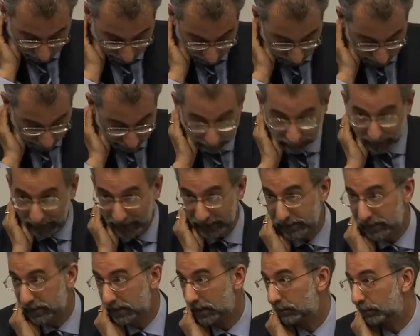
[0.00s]
heard from
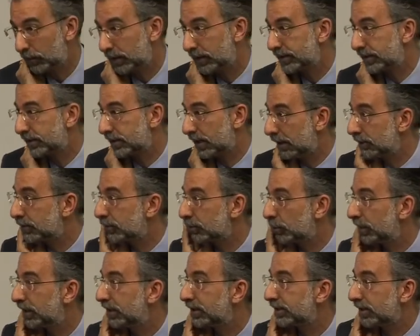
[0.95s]
eighty-eight witnesses. I
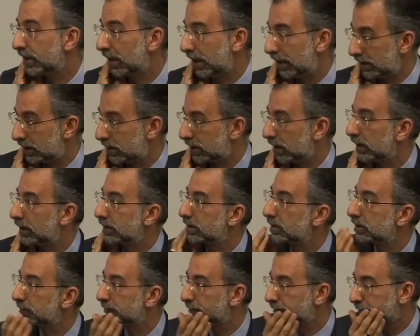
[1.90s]
was witness eighty-eight.
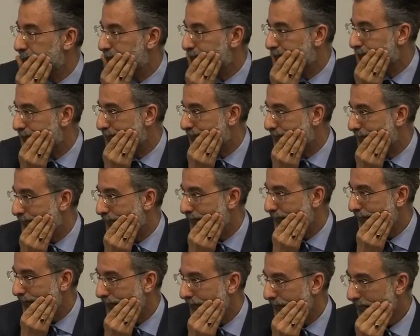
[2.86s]

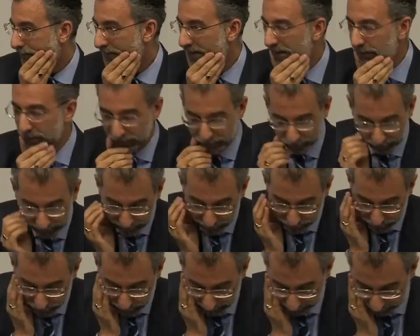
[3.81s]
It was a
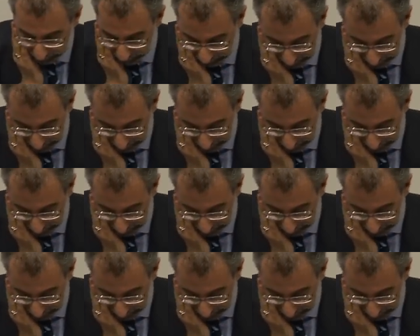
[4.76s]
strange day for